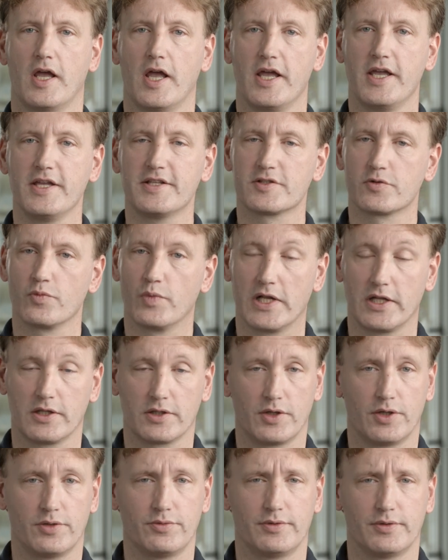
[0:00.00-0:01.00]
It's well
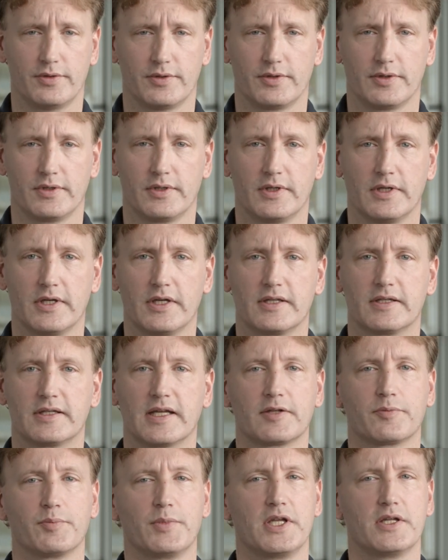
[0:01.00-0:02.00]
known.
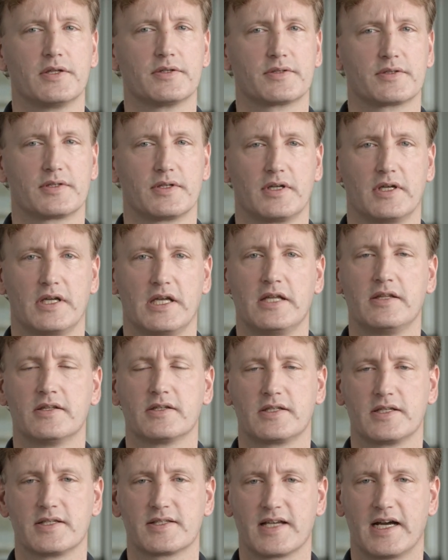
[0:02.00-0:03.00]
That means in the
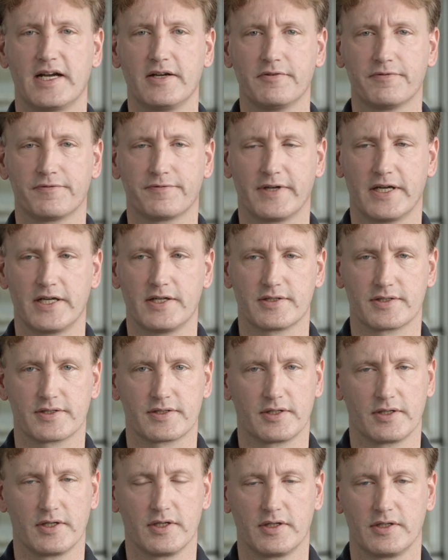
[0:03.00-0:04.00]
design phase,
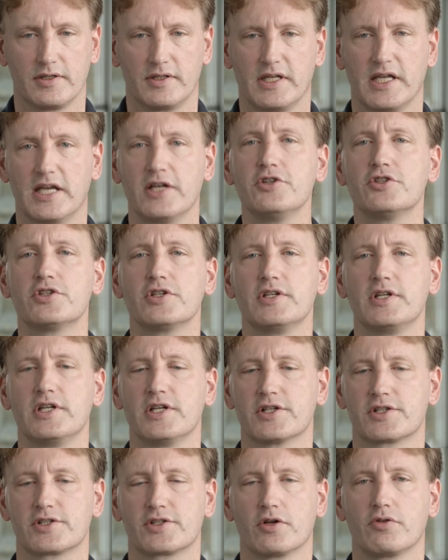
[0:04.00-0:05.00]
the
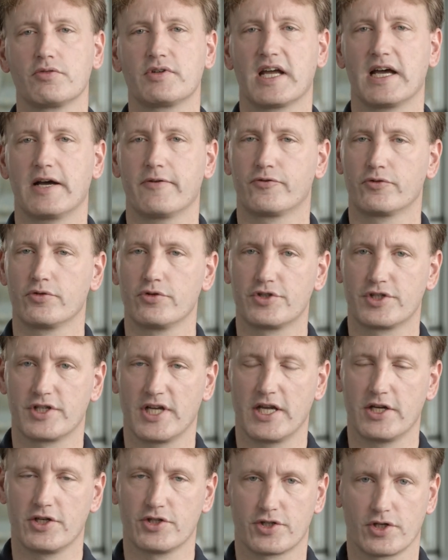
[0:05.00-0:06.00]
engineers don't have to
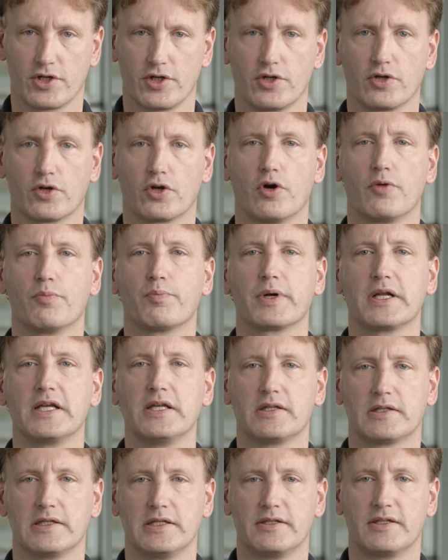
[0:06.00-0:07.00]
change
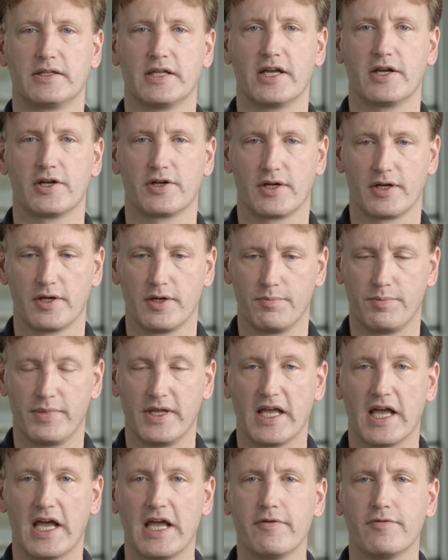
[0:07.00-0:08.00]
completely their
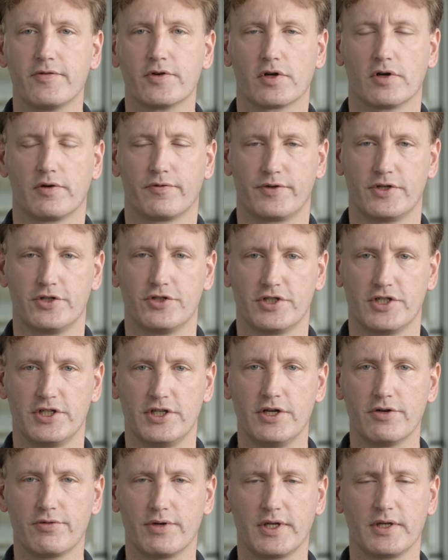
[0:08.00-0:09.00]
behavior of
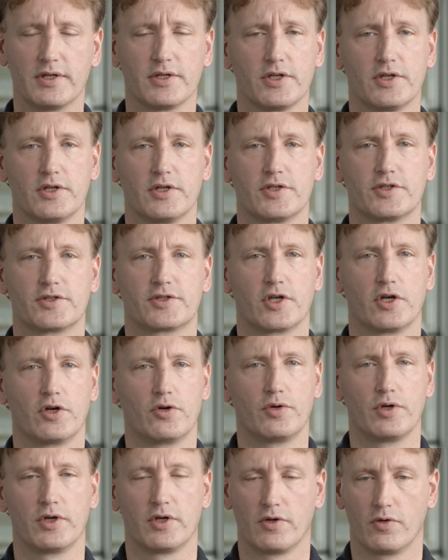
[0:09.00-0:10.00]
engineering,
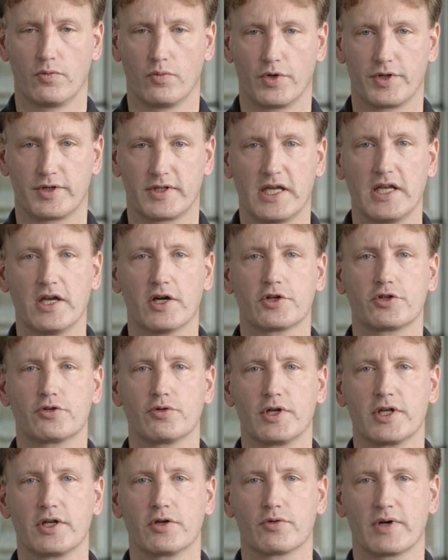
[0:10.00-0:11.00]
so what they are
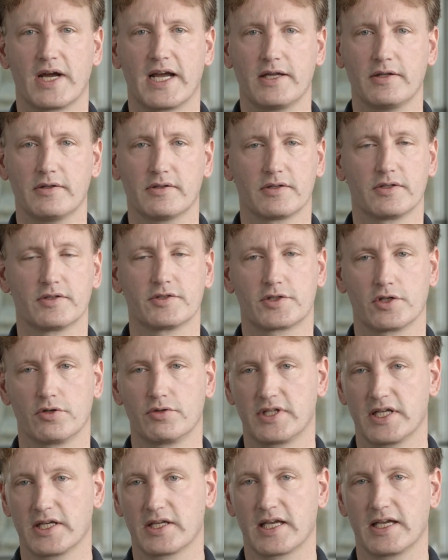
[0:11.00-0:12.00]
doing right, so
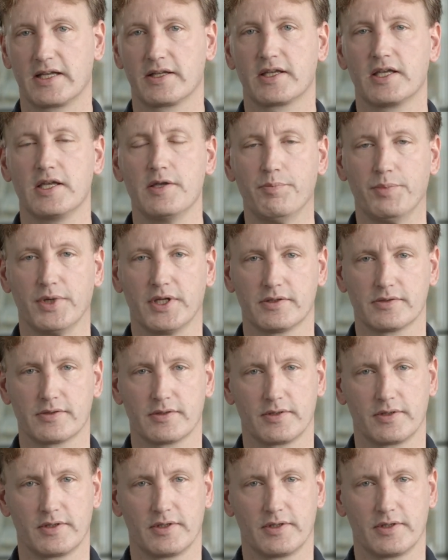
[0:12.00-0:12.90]
they can keep it.